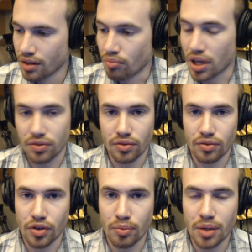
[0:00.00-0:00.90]
But
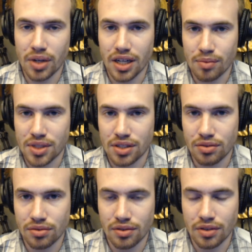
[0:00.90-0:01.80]
for me, when it comes
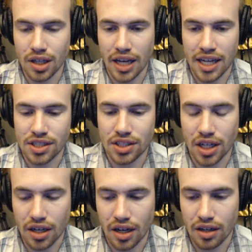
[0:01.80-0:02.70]
to The Last
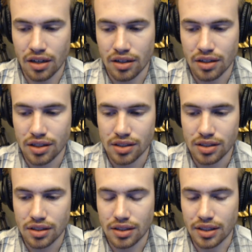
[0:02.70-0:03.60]
Jedi,
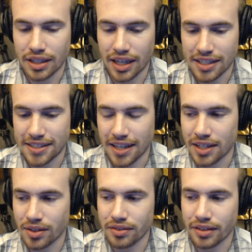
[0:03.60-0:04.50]
yes, I
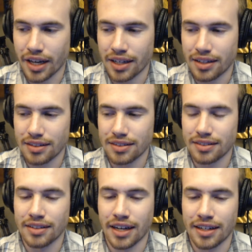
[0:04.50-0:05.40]
don't like
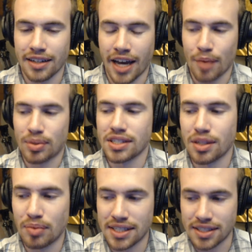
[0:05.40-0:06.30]
that it happens to
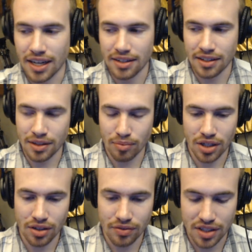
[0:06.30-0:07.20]
be set in the
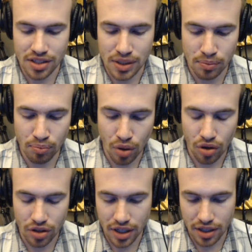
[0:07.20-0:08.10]
middle of this
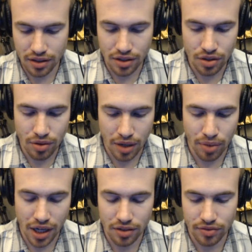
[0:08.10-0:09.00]
boring new
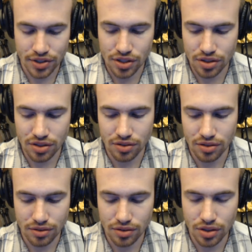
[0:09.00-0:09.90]
Empire versus
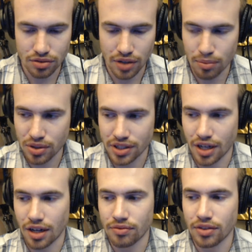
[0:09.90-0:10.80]
new Rebels
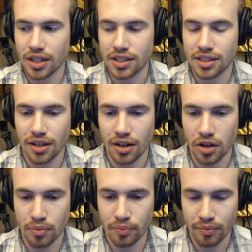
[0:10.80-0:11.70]
conflict.
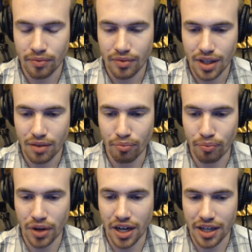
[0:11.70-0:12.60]

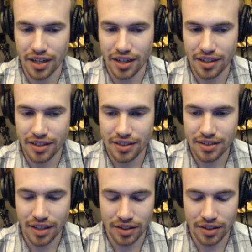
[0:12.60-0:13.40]
But I